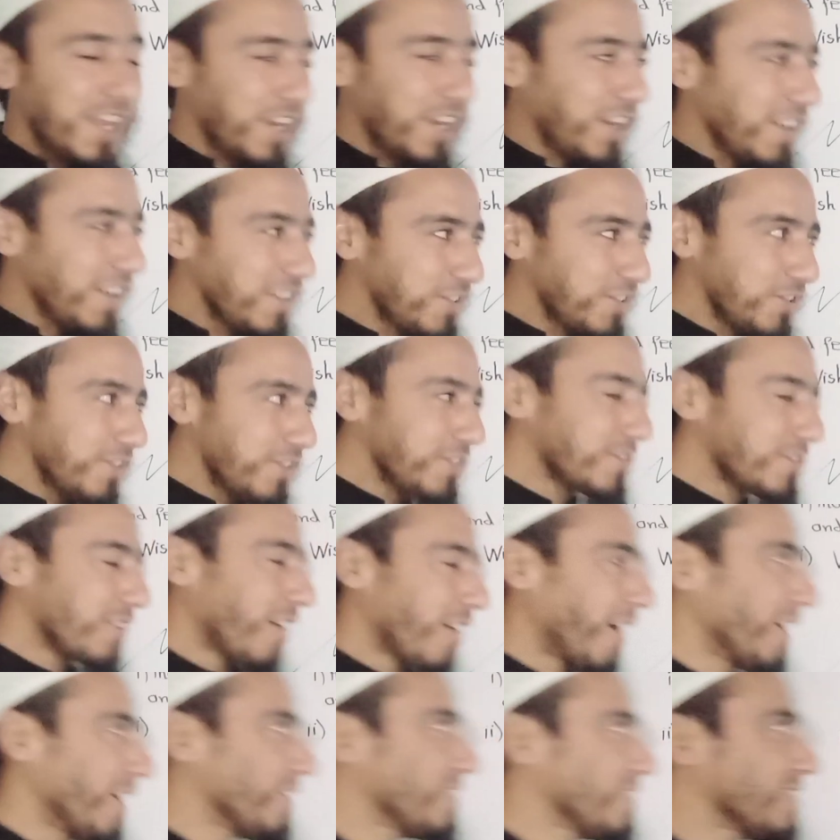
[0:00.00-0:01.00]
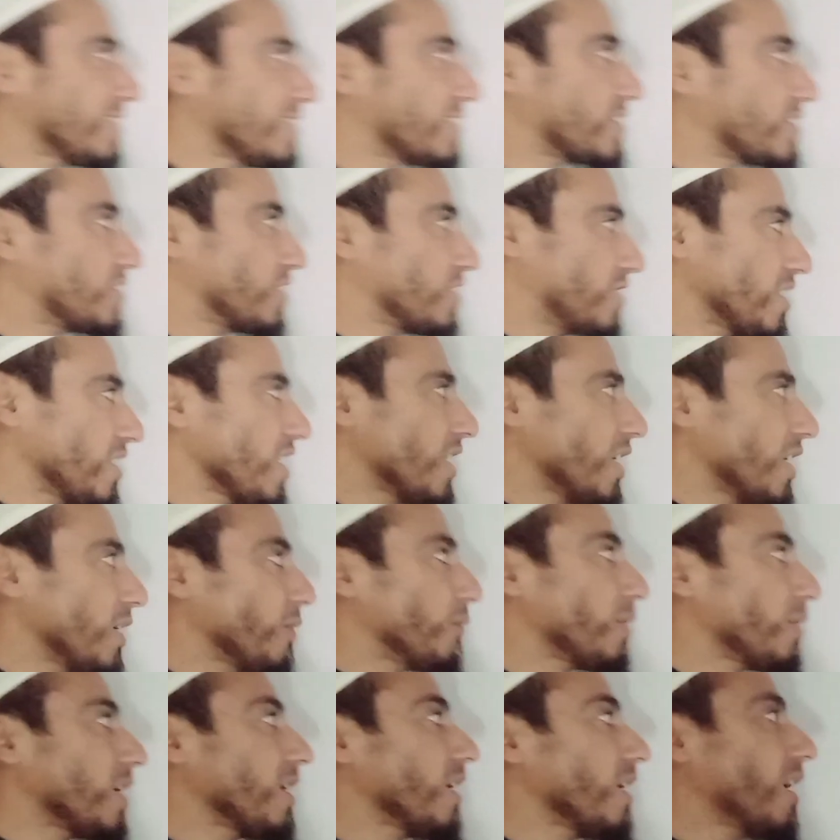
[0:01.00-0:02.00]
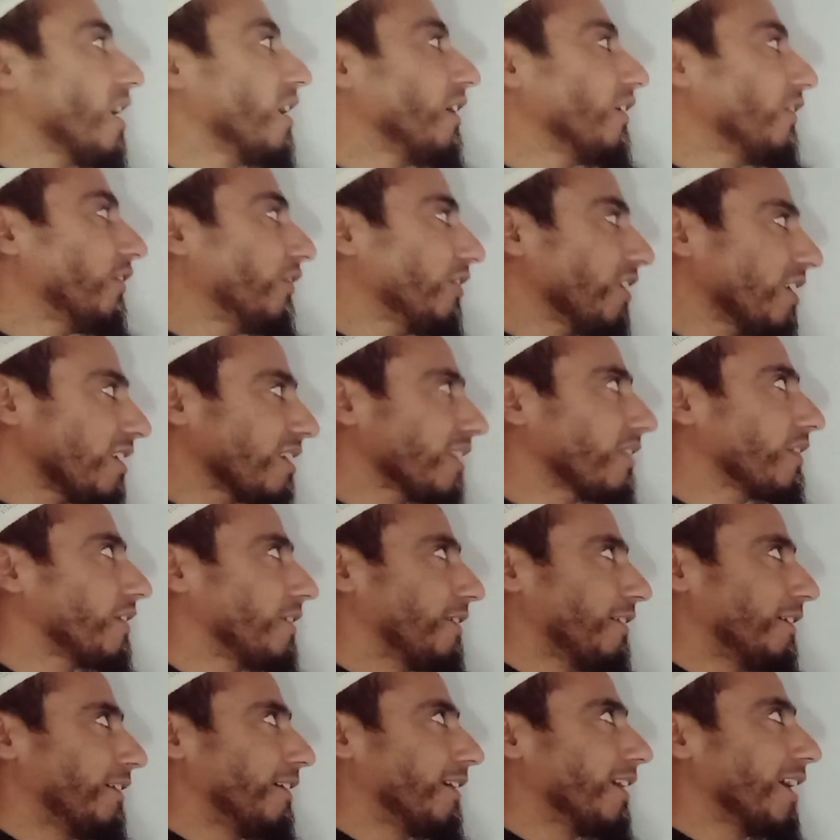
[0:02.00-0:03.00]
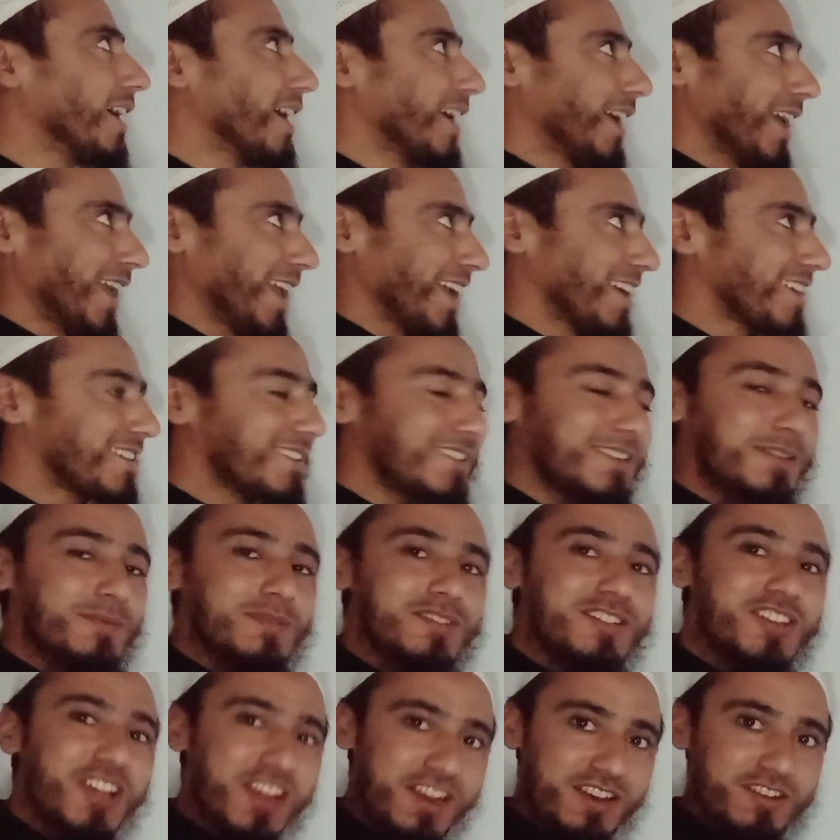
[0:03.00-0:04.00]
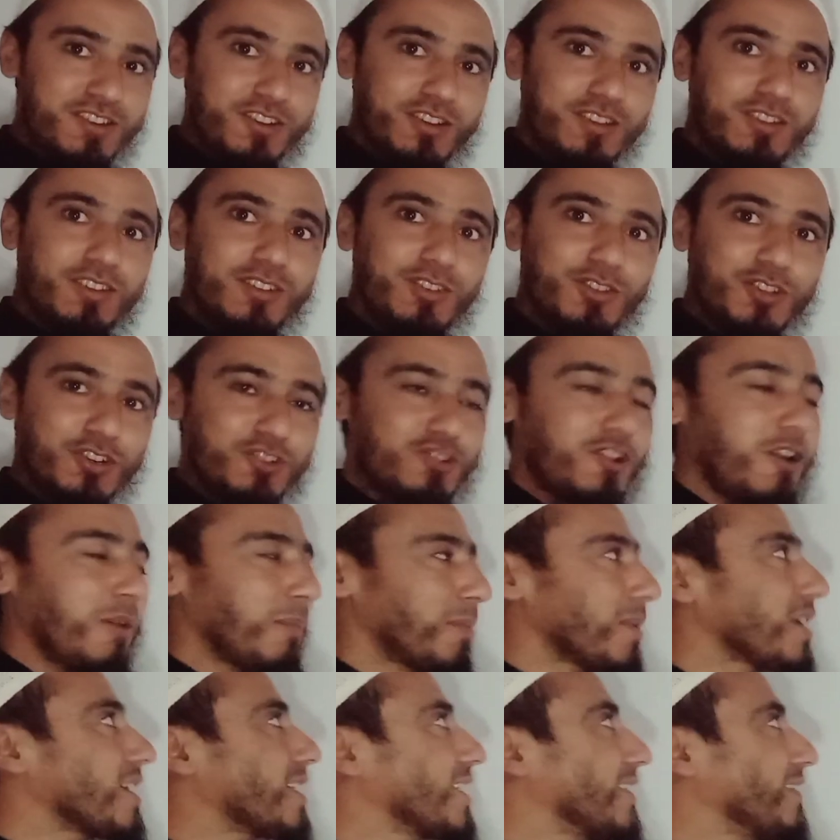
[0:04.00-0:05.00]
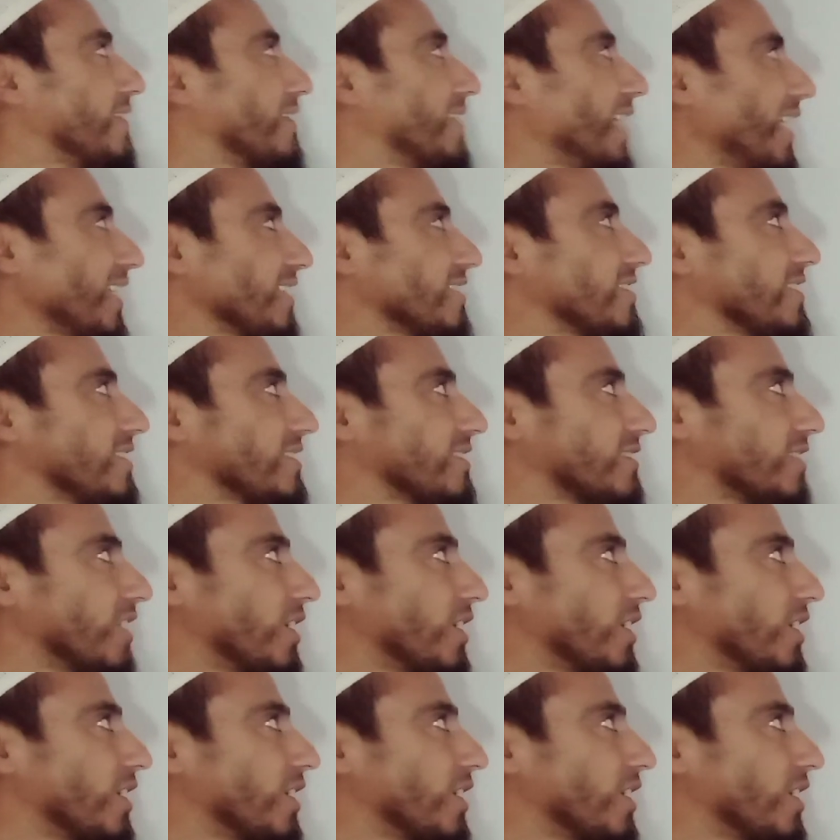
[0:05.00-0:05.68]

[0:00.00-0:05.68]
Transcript: Listeners and audience, today we further extend the topic, and that